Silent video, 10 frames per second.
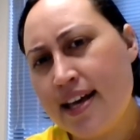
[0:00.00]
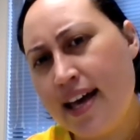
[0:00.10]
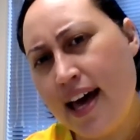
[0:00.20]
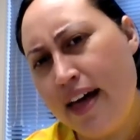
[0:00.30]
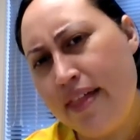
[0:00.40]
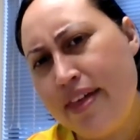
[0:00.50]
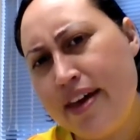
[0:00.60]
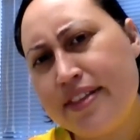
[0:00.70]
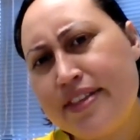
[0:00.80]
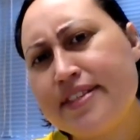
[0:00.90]
Uh, are
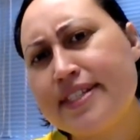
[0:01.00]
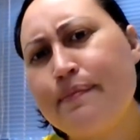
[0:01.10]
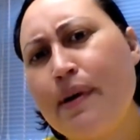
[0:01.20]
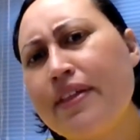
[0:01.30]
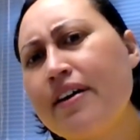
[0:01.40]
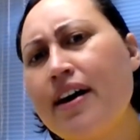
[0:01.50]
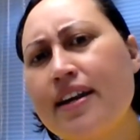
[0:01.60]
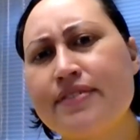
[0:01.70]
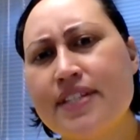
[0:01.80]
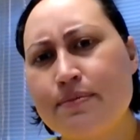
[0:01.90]
there some other
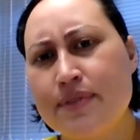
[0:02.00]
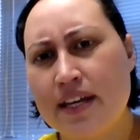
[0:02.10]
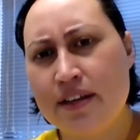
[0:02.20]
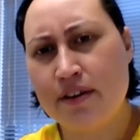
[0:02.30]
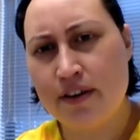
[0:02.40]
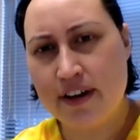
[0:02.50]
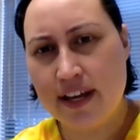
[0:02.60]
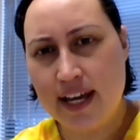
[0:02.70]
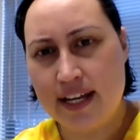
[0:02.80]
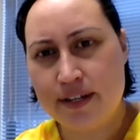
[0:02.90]
kind of steps that you're
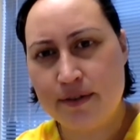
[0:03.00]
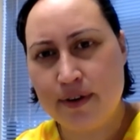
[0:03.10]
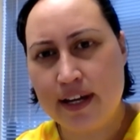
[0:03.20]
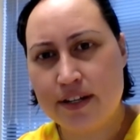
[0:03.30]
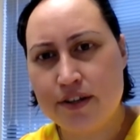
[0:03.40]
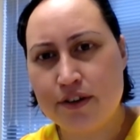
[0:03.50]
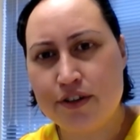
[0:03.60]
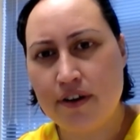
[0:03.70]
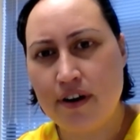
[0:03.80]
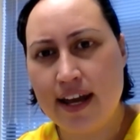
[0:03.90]
looking at doing to
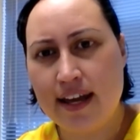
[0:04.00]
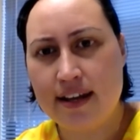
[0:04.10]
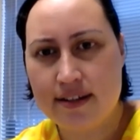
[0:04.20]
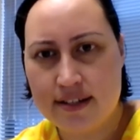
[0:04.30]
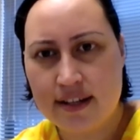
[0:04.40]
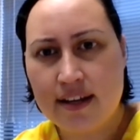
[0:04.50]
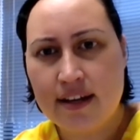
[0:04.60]
try and,